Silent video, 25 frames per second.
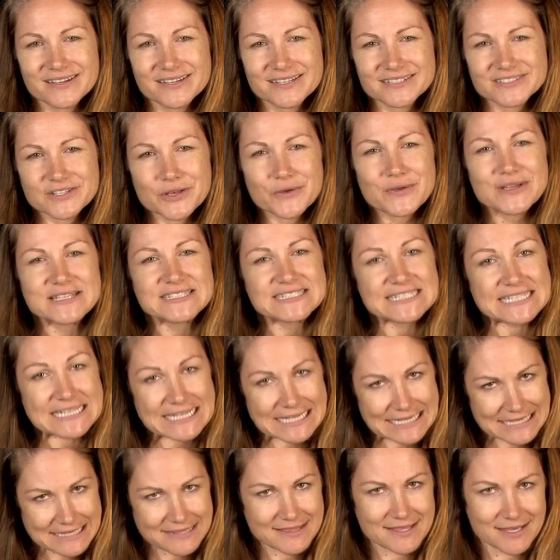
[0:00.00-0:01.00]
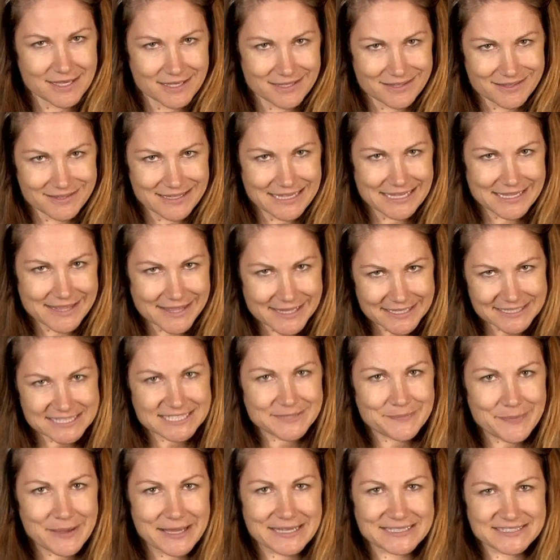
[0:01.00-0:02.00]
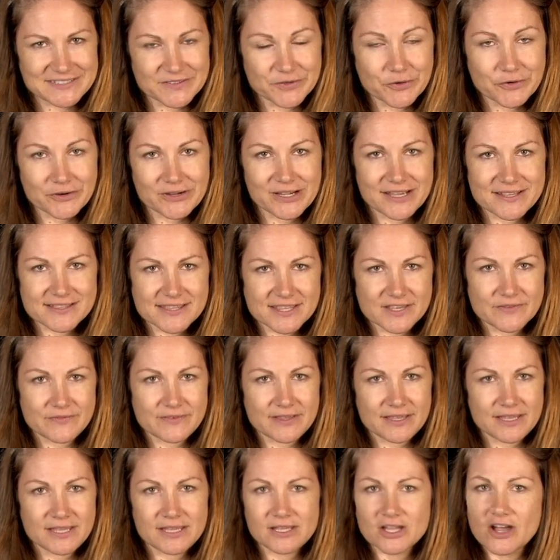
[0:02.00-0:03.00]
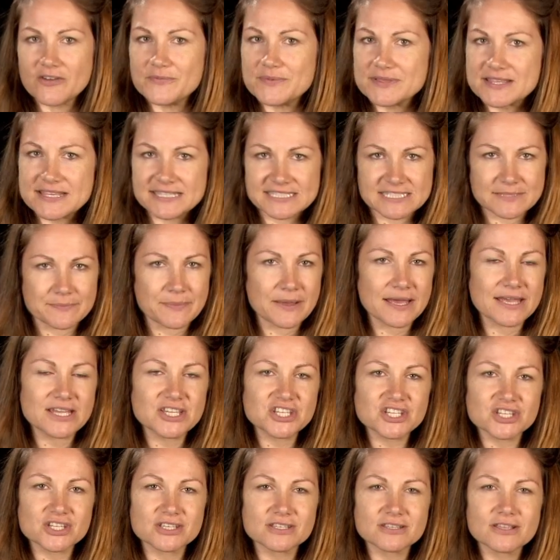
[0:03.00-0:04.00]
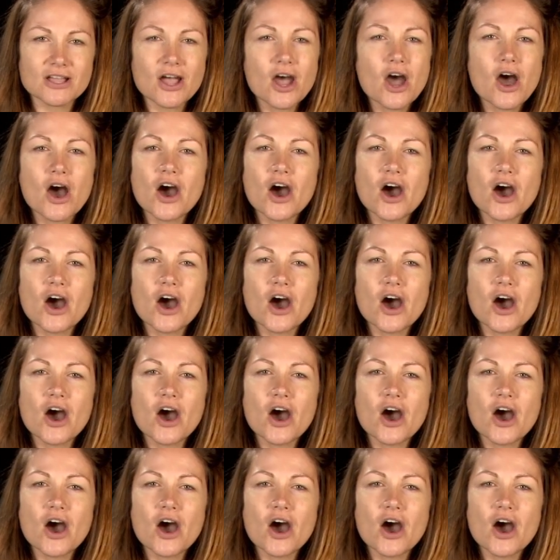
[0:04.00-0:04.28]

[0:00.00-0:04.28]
So it's here then, in this space of creativity, of participation,